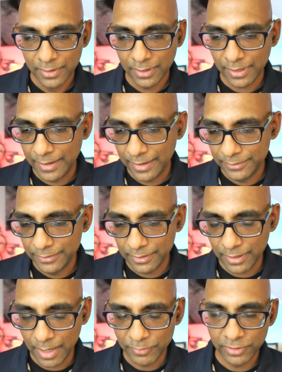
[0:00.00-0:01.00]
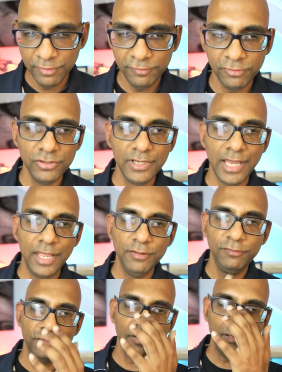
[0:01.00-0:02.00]
And I'm going to show you guys
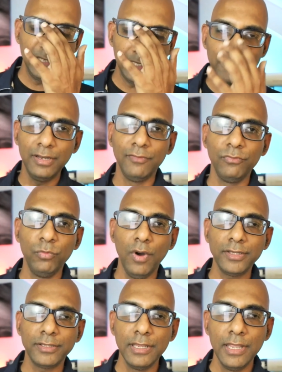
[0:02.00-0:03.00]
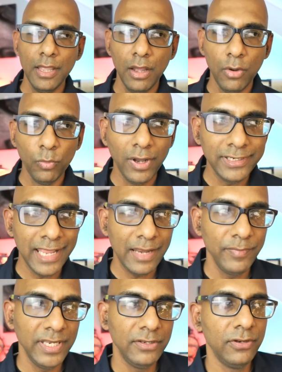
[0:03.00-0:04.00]
just a little bit of what what
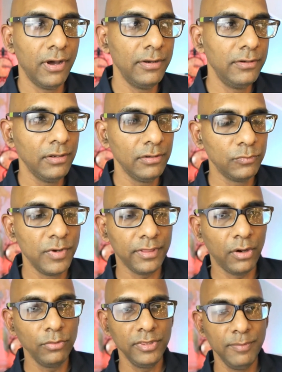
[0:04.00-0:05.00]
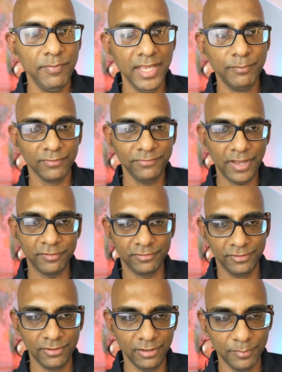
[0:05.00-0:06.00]
can be done without the big
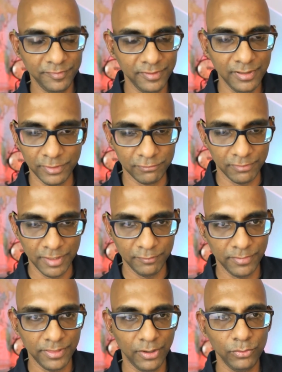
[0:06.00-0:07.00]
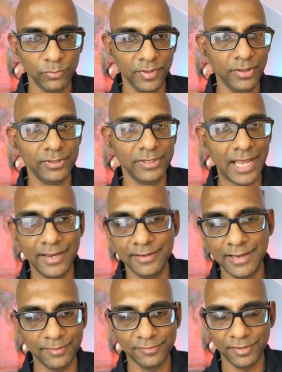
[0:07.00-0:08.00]
professional observatories, without without a
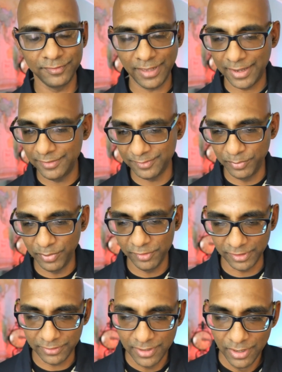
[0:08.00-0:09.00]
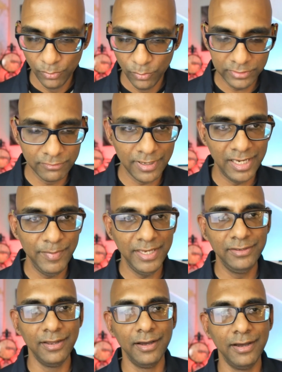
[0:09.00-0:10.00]
NASA-sized budget. What could really be
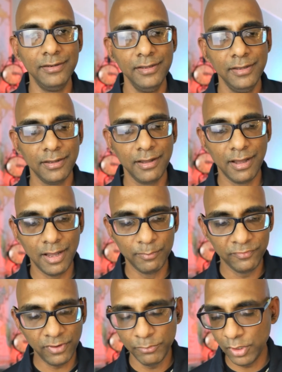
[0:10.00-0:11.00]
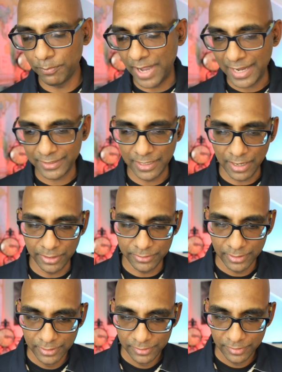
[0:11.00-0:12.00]
done um, from your backyard.
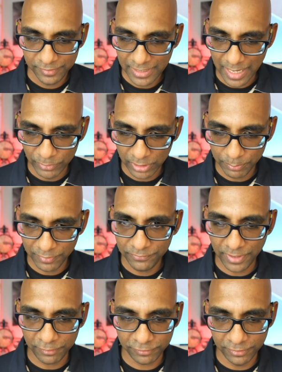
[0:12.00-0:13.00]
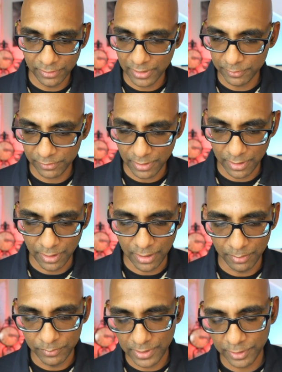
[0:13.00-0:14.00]
You see, I'm not a professional
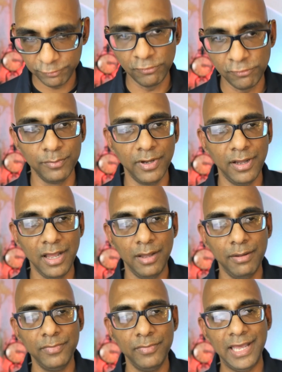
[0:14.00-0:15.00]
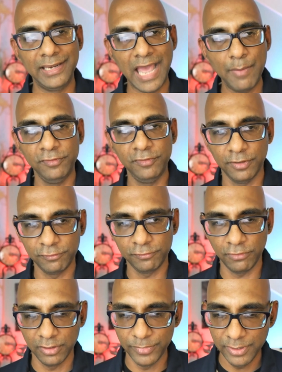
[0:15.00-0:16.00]
um, astronomer. I'm an amateur
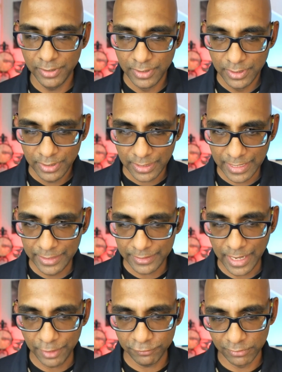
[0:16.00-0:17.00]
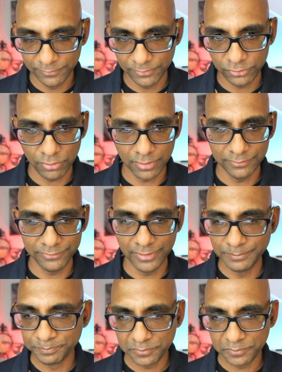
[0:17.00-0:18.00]
astronomer and astrophotographer.
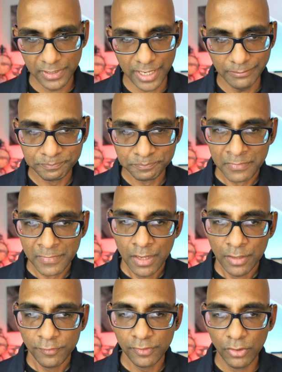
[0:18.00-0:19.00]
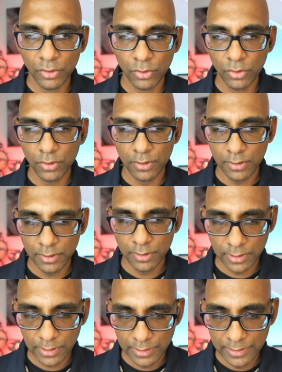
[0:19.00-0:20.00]
Yeah. So
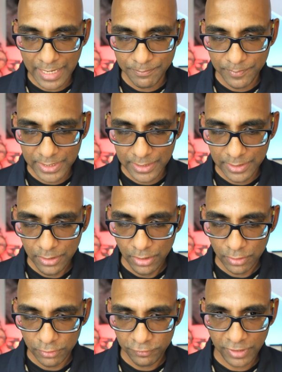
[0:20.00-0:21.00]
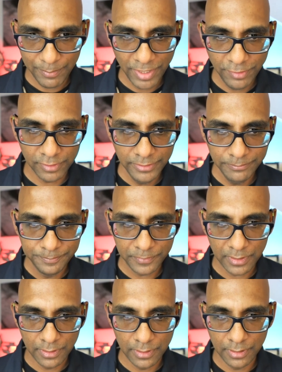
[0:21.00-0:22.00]
let me share my screen,
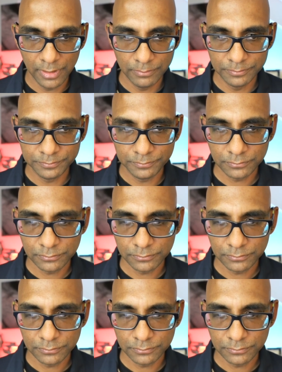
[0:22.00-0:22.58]
um,